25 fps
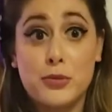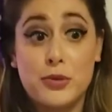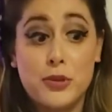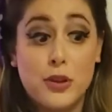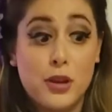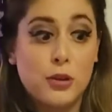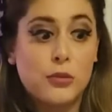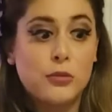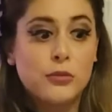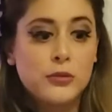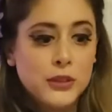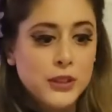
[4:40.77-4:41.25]

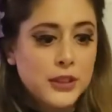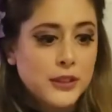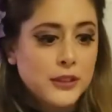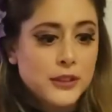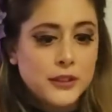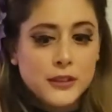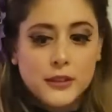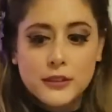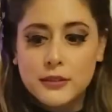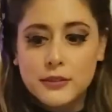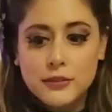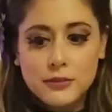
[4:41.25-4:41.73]
So,
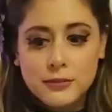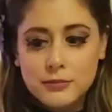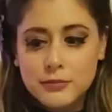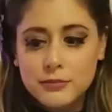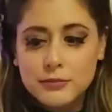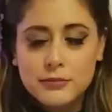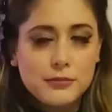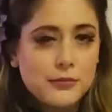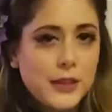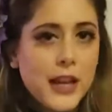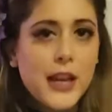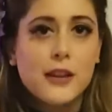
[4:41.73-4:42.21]

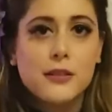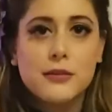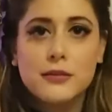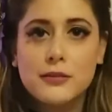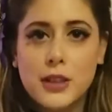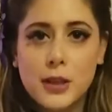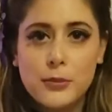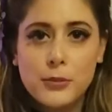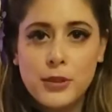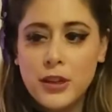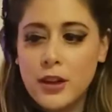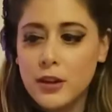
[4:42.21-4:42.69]
yeah,
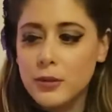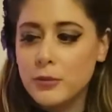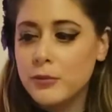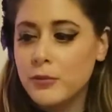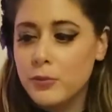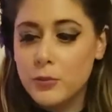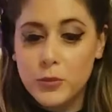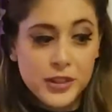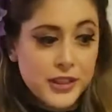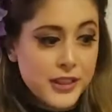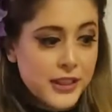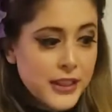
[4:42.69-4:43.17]
let me know.
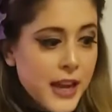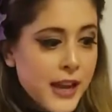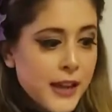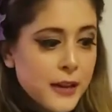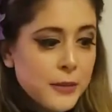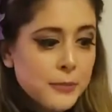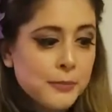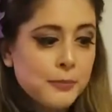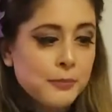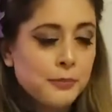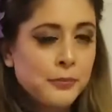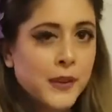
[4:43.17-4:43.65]
Once
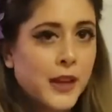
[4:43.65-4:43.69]
again,